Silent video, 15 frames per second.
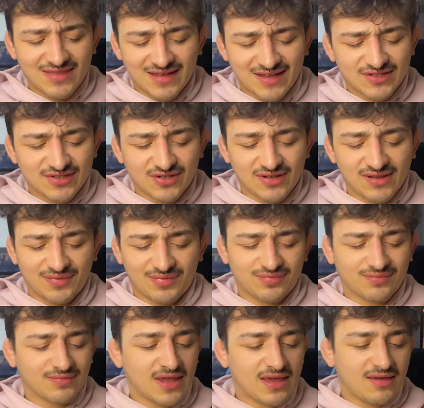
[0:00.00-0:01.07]
think I saw like,
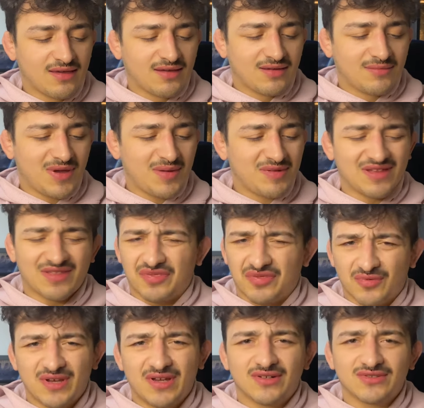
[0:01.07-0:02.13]
might be like
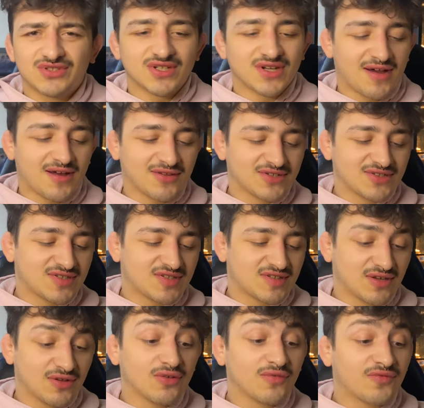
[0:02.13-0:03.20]
$300
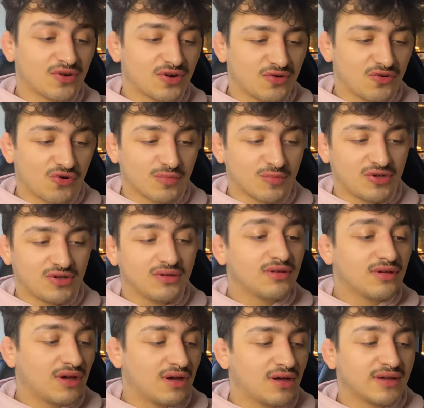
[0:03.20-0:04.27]
still for a normal
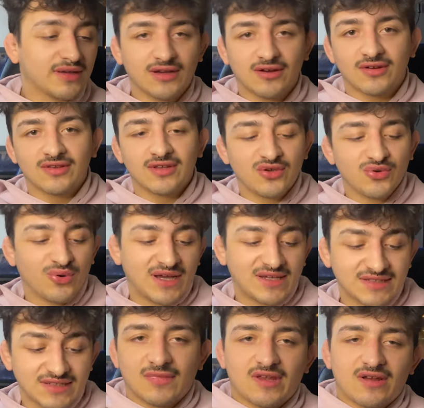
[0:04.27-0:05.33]
uh, here in the
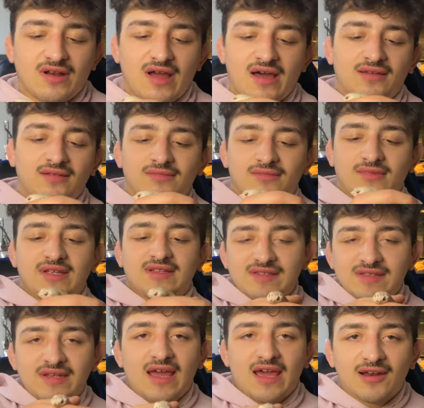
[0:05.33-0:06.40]
US. They're not, it's
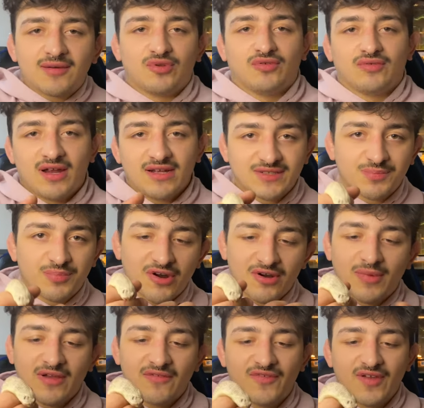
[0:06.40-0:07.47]
an animal, right? It's part of
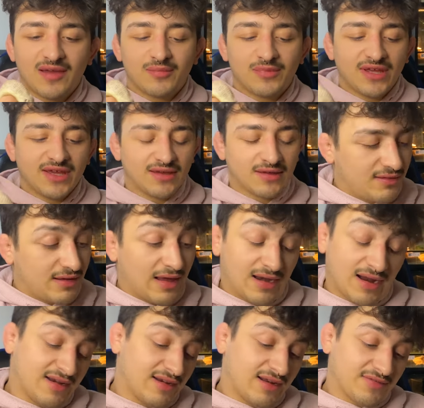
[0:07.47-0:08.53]
my family. And
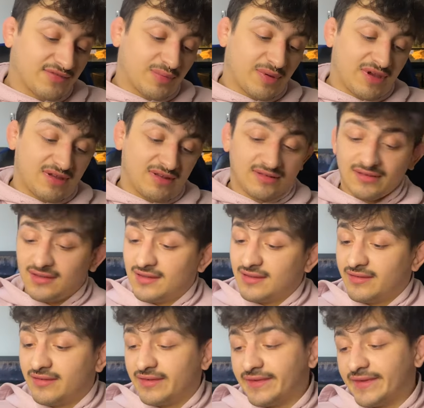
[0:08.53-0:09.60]
I didn't have to pay a
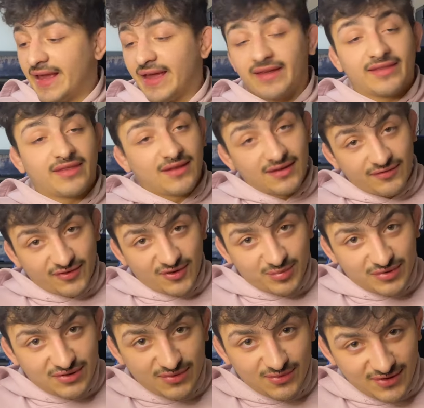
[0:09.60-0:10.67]
dang thing for
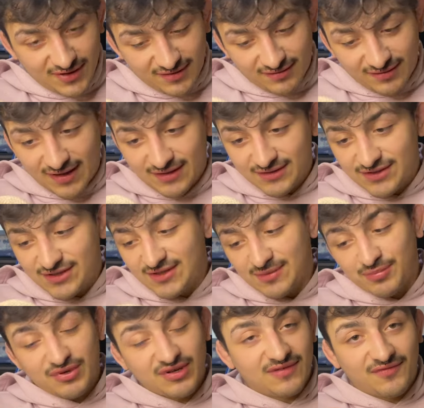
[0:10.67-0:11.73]
Petunia. And she's a
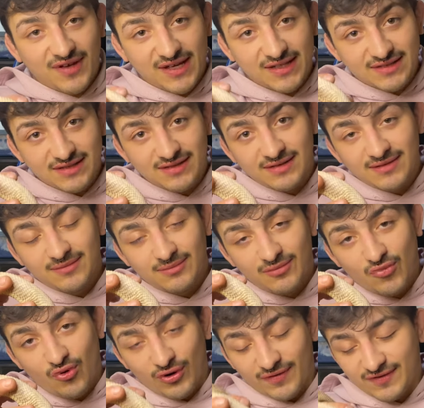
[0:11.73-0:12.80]
pretty fancy
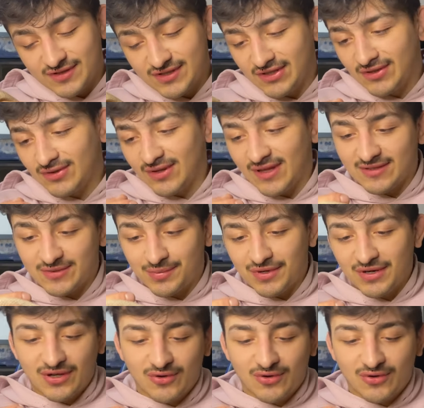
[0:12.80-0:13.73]
morph. So that was pretty